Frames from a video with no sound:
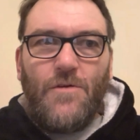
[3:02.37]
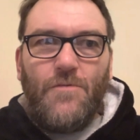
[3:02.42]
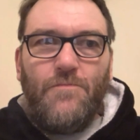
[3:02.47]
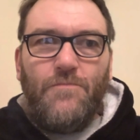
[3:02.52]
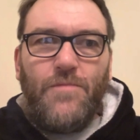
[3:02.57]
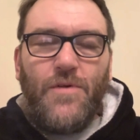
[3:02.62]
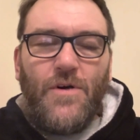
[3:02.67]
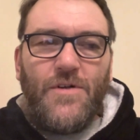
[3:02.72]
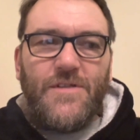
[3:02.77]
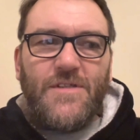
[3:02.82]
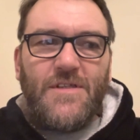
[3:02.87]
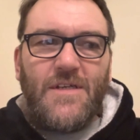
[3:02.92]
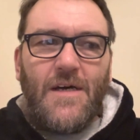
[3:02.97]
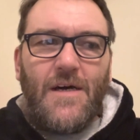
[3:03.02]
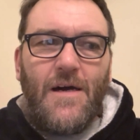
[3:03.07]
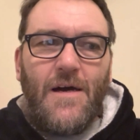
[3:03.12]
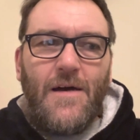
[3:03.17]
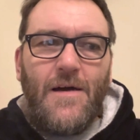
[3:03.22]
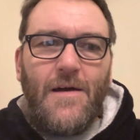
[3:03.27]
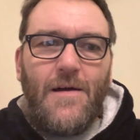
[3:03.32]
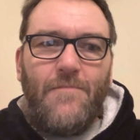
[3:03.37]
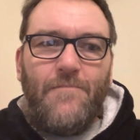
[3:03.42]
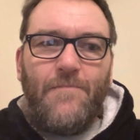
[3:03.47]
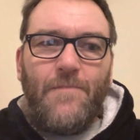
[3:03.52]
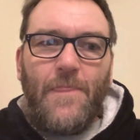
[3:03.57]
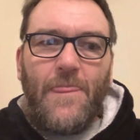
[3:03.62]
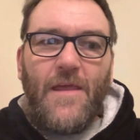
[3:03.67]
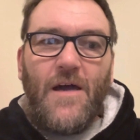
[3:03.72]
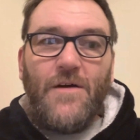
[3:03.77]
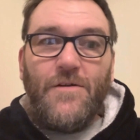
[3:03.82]
but
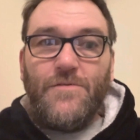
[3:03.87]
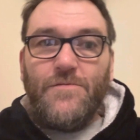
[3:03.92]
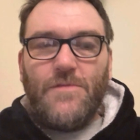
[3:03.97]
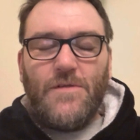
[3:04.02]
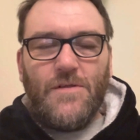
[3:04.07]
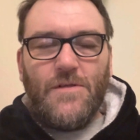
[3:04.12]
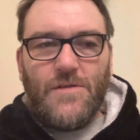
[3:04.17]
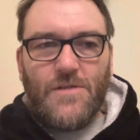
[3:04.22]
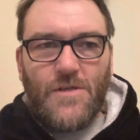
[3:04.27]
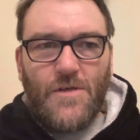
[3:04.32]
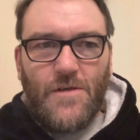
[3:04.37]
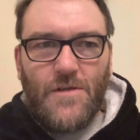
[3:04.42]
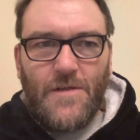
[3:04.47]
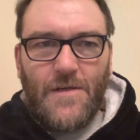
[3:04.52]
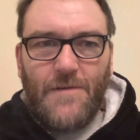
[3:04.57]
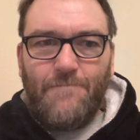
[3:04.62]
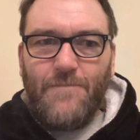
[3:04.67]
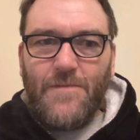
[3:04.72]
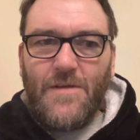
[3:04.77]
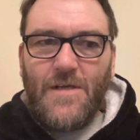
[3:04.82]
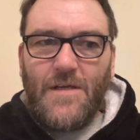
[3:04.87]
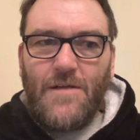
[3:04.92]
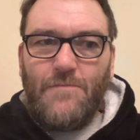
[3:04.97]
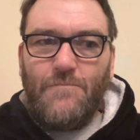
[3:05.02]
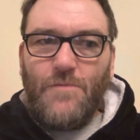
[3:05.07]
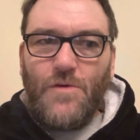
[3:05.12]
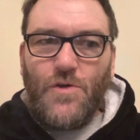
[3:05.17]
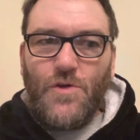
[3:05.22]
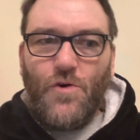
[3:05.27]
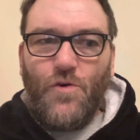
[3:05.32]
and certainly then
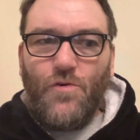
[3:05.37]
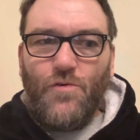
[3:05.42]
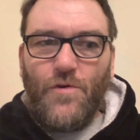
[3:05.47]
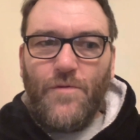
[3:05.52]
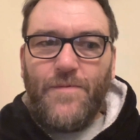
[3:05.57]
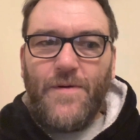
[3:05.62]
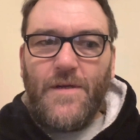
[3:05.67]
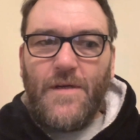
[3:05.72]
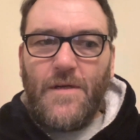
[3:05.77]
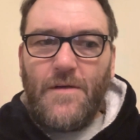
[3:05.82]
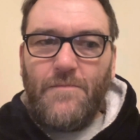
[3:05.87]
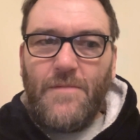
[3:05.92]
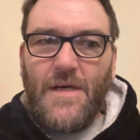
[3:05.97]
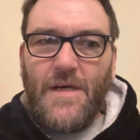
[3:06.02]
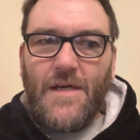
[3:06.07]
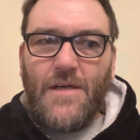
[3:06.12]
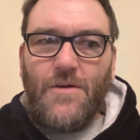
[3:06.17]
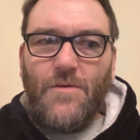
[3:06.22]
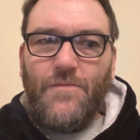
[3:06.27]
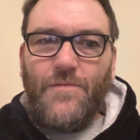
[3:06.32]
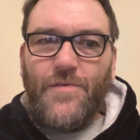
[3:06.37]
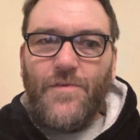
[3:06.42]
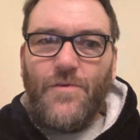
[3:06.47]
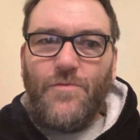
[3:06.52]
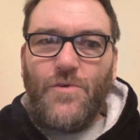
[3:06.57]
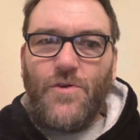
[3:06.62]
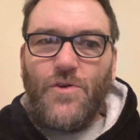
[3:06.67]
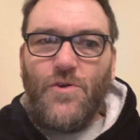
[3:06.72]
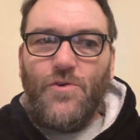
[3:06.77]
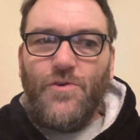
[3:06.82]
your opinion may come
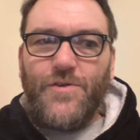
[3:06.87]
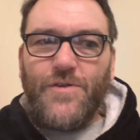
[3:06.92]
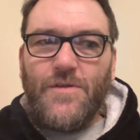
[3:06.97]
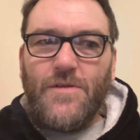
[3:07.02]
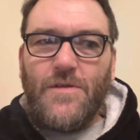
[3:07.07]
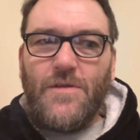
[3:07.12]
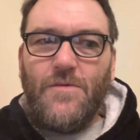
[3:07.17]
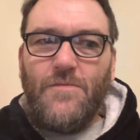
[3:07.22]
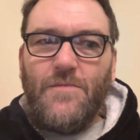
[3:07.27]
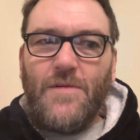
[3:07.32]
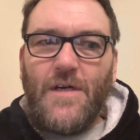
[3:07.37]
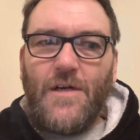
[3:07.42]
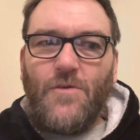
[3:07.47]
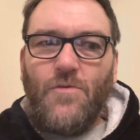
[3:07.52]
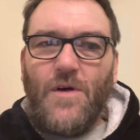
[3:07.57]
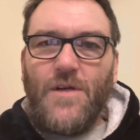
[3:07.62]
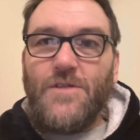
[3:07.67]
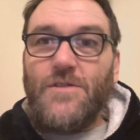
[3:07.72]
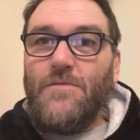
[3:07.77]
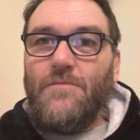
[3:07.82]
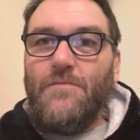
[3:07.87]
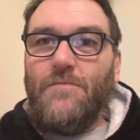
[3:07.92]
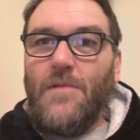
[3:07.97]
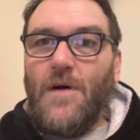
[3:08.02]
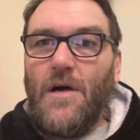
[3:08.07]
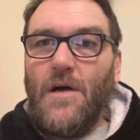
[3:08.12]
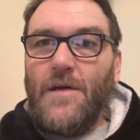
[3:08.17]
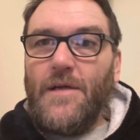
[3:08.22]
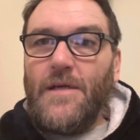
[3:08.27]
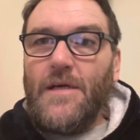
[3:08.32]
through good and you may question
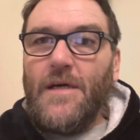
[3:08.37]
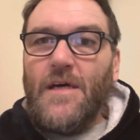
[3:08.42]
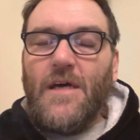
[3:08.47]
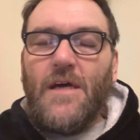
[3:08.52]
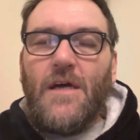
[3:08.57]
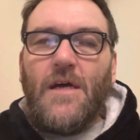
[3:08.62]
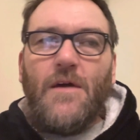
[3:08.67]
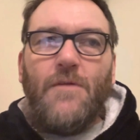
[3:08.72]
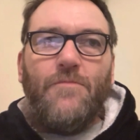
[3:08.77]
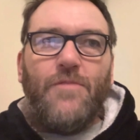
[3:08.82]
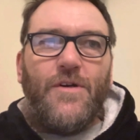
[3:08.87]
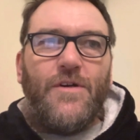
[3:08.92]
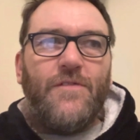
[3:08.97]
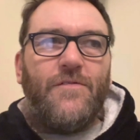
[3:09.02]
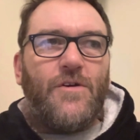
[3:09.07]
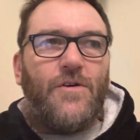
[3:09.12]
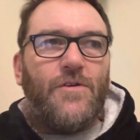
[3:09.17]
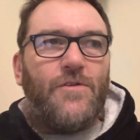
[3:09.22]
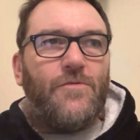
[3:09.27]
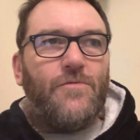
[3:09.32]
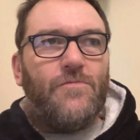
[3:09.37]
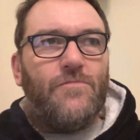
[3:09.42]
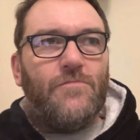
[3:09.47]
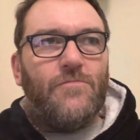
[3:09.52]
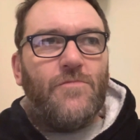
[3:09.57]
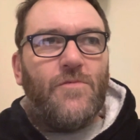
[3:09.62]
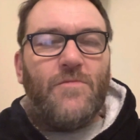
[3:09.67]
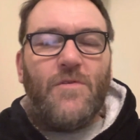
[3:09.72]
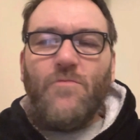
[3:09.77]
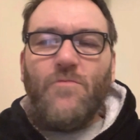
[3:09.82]
mine. But you've got to
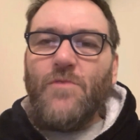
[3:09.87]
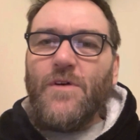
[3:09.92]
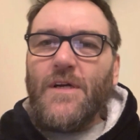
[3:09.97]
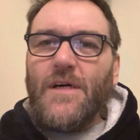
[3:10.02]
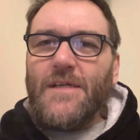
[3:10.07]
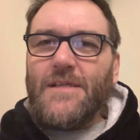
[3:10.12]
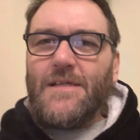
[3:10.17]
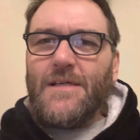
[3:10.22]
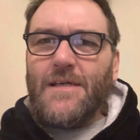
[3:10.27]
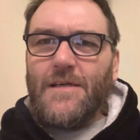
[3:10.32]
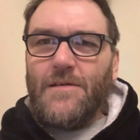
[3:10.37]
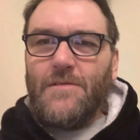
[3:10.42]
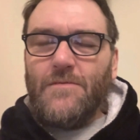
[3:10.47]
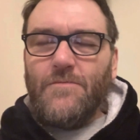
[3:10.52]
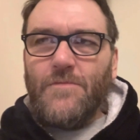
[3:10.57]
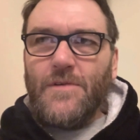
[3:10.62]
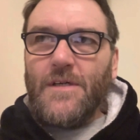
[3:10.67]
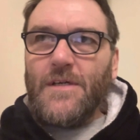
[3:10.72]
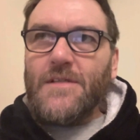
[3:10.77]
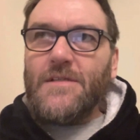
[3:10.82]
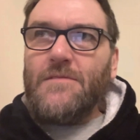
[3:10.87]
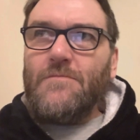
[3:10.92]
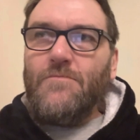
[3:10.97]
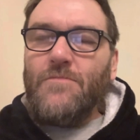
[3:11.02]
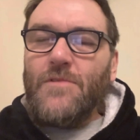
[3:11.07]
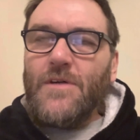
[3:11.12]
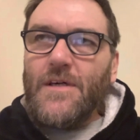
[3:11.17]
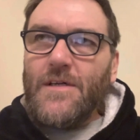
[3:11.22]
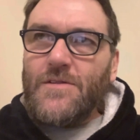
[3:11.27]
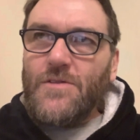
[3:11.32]
remember, when I
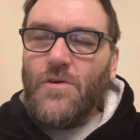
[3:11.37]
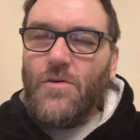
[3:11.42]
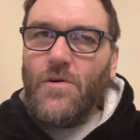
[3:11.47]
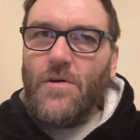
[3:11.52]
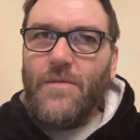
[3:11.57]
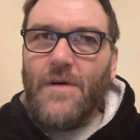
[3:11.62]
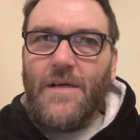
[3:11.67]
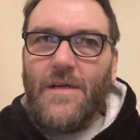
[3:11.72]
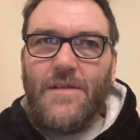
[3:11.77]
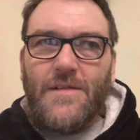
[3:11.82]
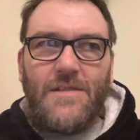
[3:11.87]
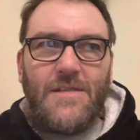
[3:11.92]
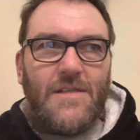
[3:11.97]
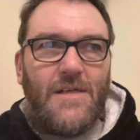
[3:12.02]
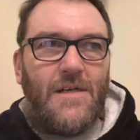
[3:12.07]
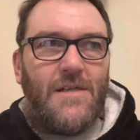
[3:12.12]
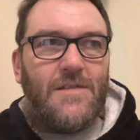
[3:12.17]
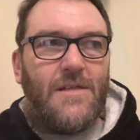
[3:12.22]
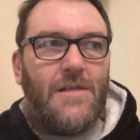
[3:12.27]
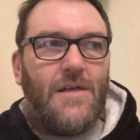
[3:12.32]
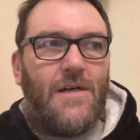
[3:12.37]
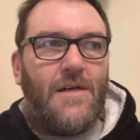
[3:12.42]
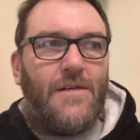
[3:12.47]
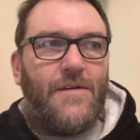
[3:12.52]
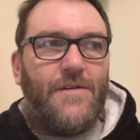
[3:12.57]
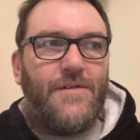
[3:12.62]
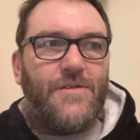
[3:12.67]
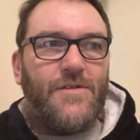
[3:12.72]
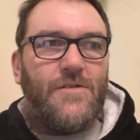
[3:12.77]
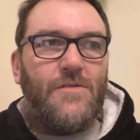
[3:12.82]
talk about the starter
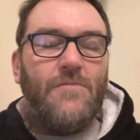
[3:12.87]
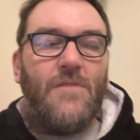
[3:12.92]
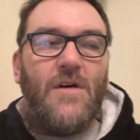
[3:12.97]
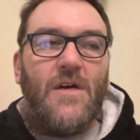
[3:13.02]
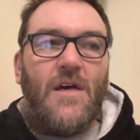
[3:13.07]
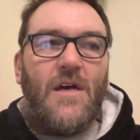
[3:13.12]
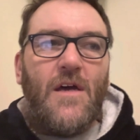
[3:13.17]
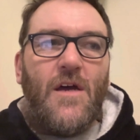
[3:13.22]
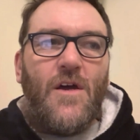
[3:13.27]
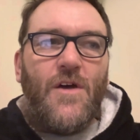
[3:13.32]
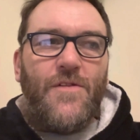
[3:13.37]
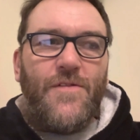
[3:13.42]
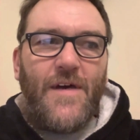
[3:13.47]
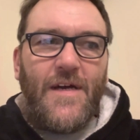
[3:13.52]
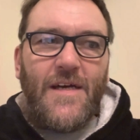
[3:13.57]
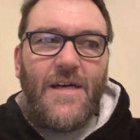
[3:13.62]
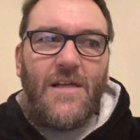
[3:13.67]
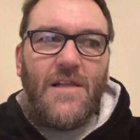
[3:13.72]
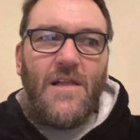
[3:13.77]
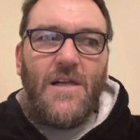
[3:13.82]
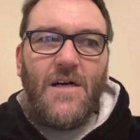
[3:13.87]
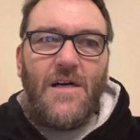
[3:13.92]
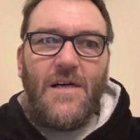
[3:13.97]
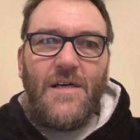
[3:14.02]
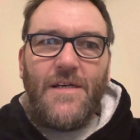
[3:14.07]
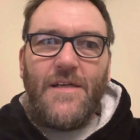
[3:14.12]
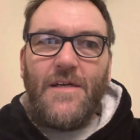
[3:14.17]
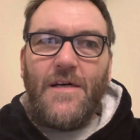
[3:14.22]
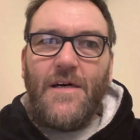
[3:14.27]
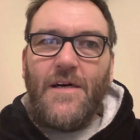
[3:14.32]
linings, they
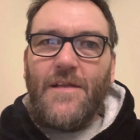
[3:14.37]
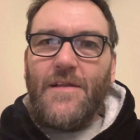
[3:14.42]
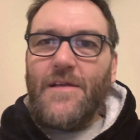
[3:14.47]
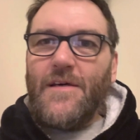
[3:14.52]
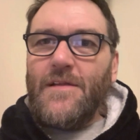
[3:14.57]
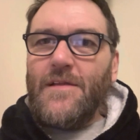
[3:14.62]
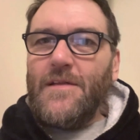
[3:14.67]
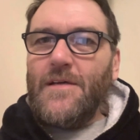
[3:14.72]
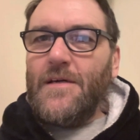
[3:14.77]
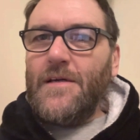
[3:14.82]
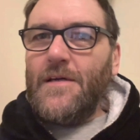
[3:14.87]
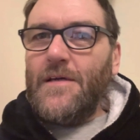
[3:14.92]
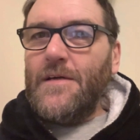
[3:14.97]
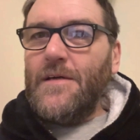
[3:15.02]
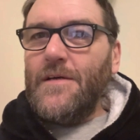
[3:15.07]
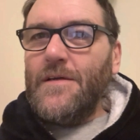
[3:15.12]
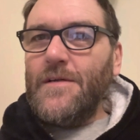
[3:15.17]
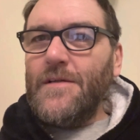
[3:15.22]
align and then they